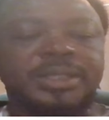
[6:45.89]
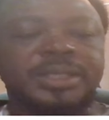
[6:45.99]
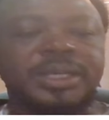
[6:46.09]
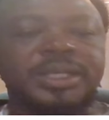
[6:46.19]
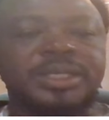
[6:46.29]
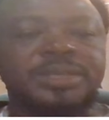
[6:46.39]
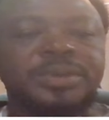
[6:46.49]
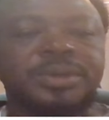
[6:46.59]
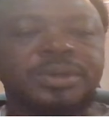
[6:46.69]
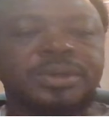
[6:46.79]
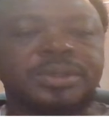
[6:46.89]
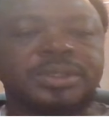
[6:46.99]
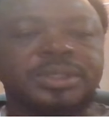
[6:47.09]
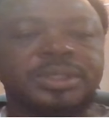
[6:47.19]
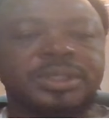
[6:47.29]
I say this
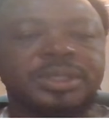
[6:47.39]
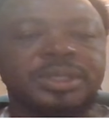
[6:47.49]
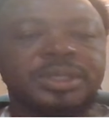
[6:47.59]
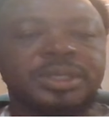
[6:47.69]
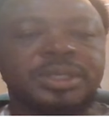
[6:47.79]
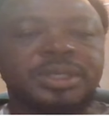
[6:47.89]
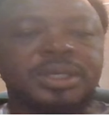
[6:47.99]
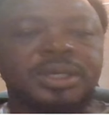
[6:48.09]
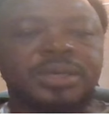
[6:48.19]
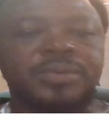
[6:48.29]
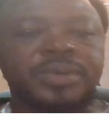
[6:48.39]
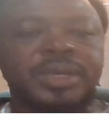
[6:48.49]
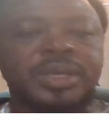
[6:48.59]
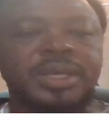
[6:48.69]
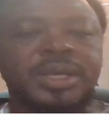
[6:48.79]
because
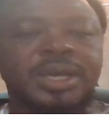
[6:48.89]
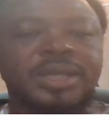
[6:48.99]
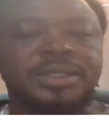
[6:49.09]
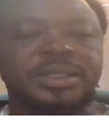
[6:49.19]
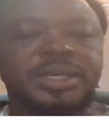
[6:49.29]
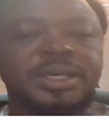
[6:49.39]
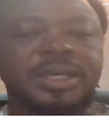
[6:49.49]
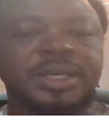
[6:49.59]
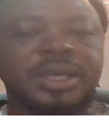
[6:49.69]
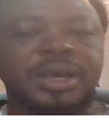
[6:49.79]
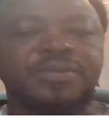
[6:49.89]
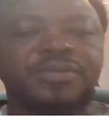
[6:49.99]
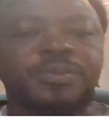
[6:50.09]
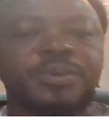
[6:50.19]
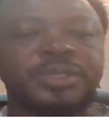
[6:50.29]
we have
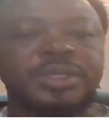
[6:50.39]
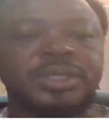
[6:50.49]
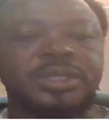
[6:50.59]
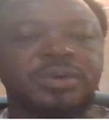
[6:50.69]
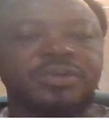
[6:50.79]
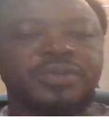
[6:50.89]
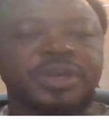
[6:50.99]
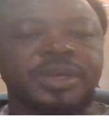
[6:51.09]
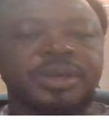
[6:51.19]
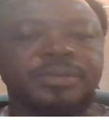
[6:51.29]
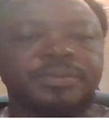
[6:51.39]
opportunity of